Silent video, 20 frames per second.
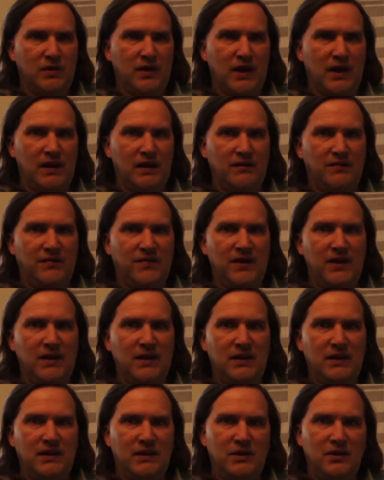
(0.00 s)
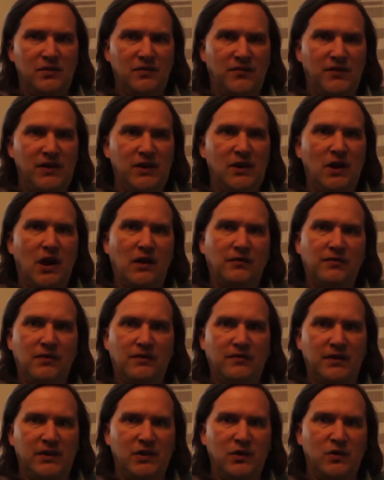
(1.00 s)
kind of feed off
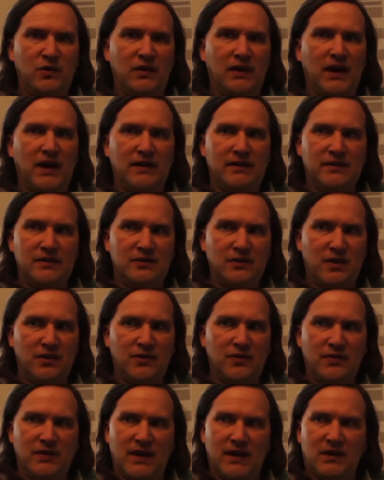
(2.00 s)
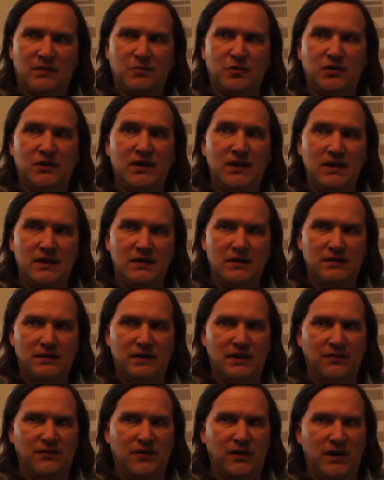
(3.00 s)
of and utilize each other's expertise
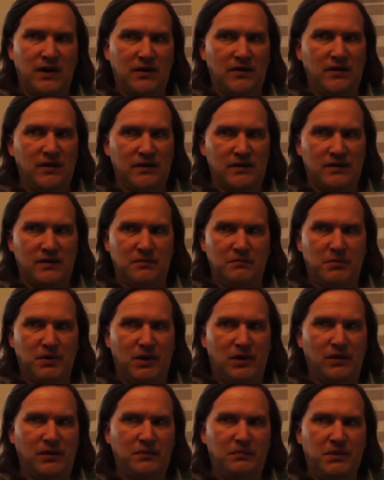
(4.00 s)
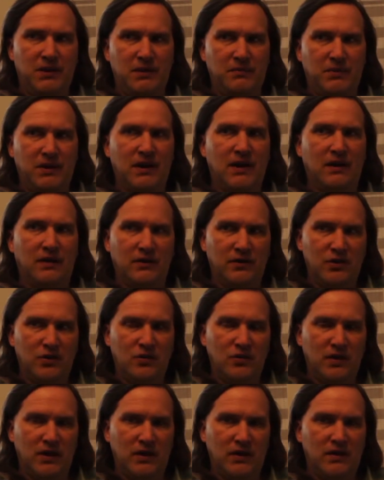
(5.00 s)
in different areas to build a PBL
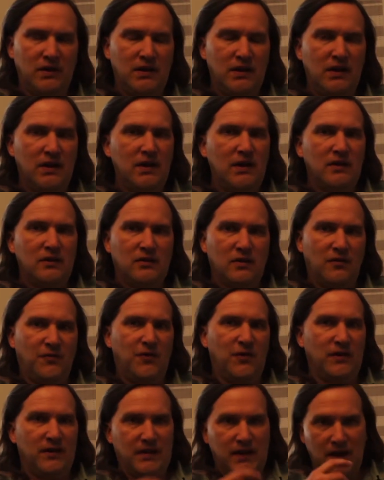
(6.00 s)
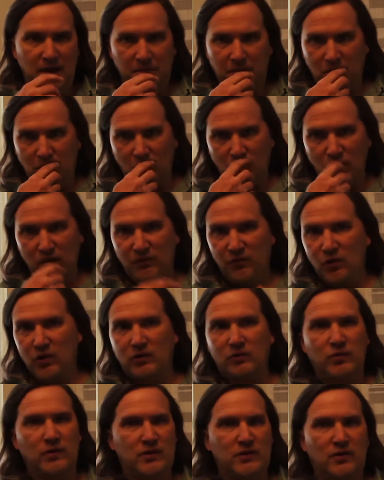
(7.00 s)
unit. So for example, we've
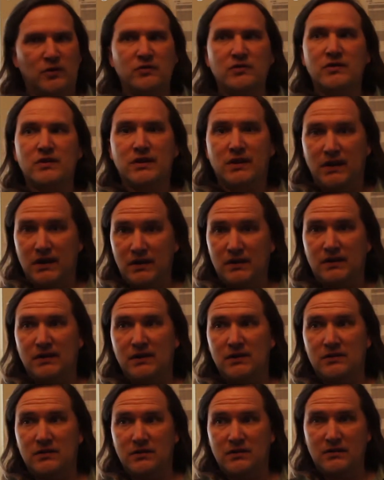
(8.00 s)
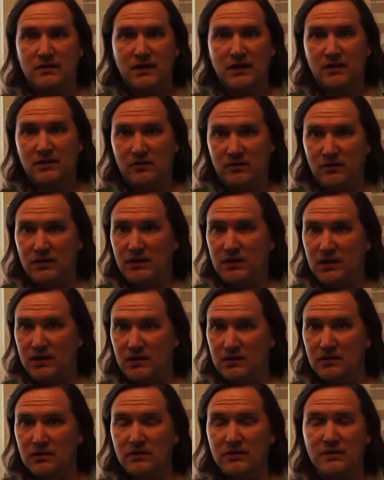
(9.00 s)
worked with social studies teachers, history
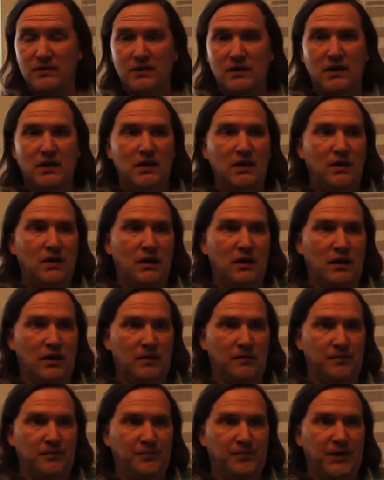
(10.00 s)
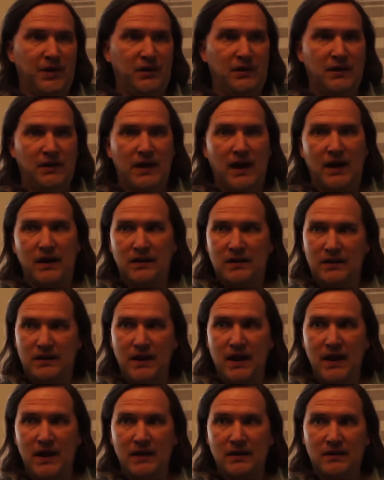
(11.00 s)
teachers in the United
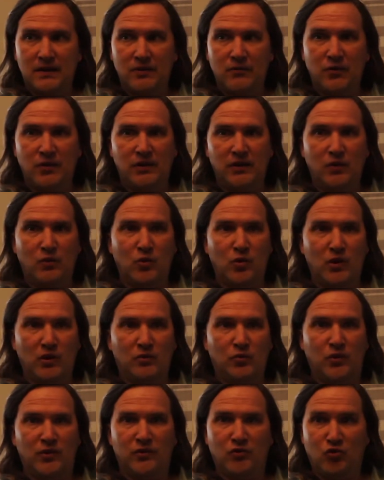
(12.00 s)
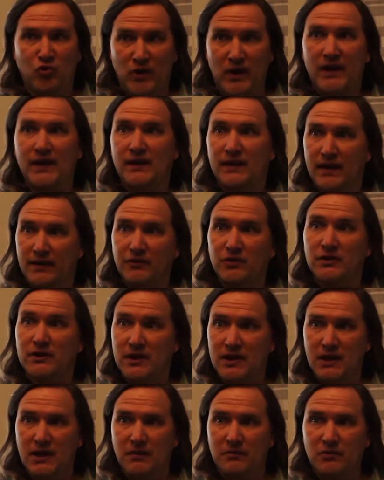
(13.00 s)
States, and really worked with grade level
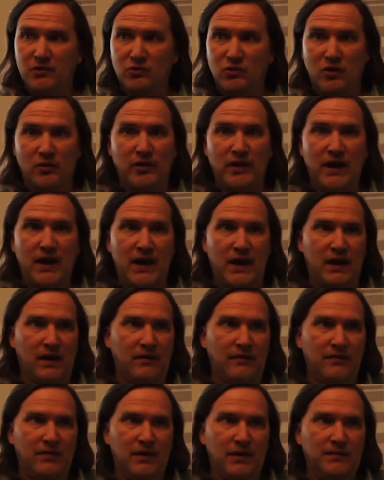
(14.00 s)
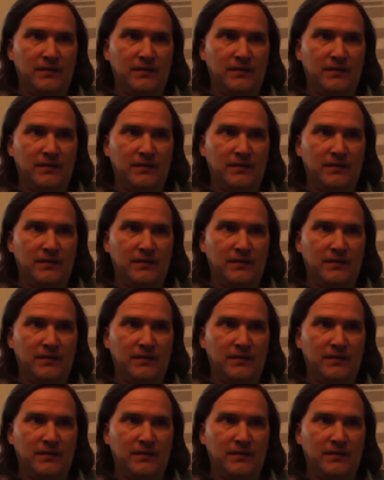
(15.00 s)
teams where we have